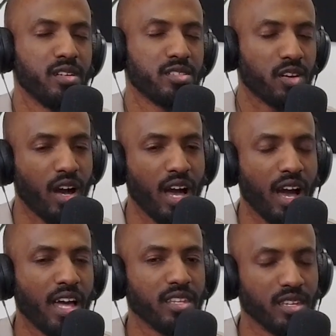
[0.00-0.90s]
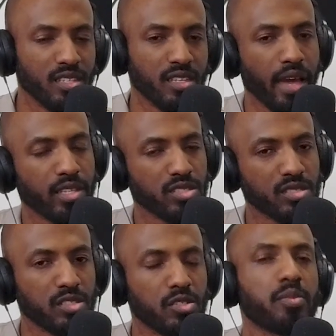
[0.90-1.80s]
So I need to add just
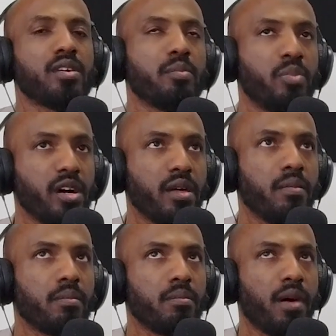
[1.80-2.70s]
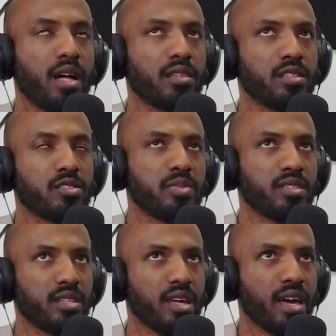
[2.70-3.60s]
a little bit, but my little
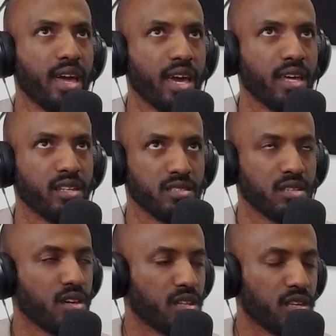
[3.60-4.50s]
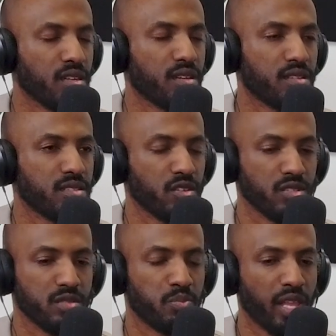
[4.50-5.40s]
bit that I add is honey. So
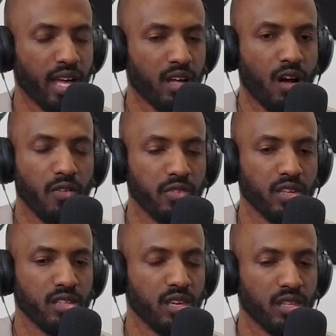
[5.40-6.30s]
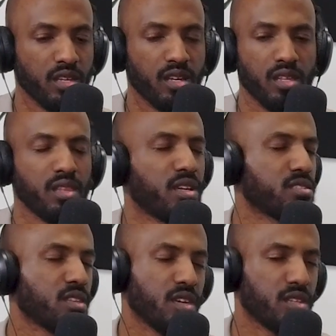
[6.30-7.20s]
it's black coffee and honey.
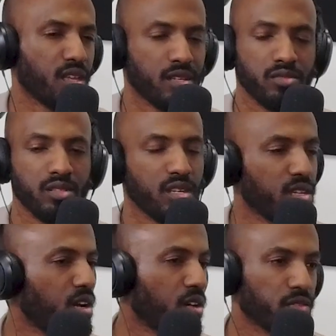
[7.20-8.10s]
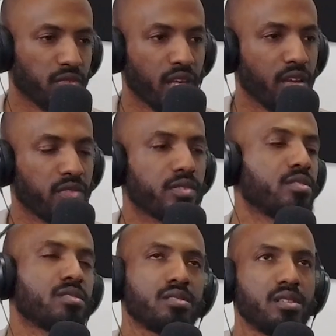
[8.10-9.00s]
That's it. I don't need all the
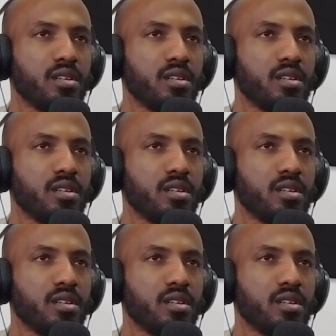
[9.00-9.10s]
flavors.